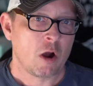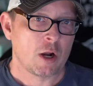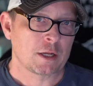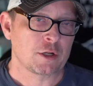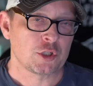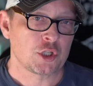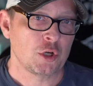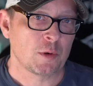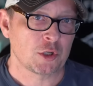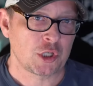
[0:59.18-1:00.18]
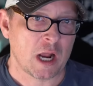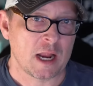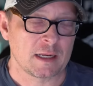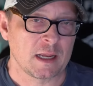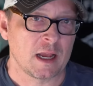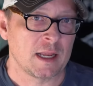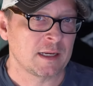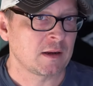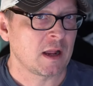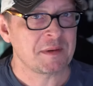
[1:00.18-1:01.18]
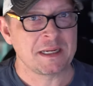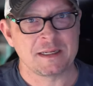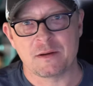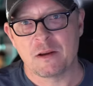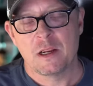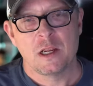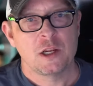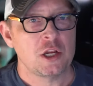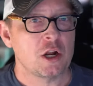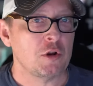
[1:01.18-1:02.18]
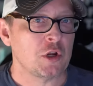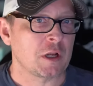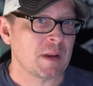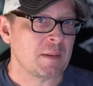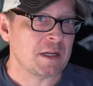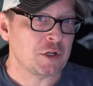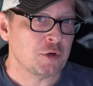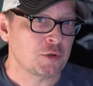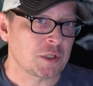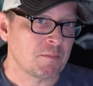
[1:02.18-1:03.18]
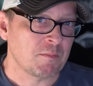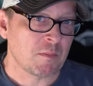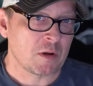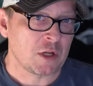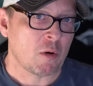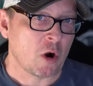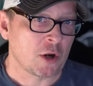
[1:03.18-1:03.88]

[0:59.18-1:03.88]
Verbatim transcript: on a consumer shotgun. I mean, you know, you could maybe do some, you know,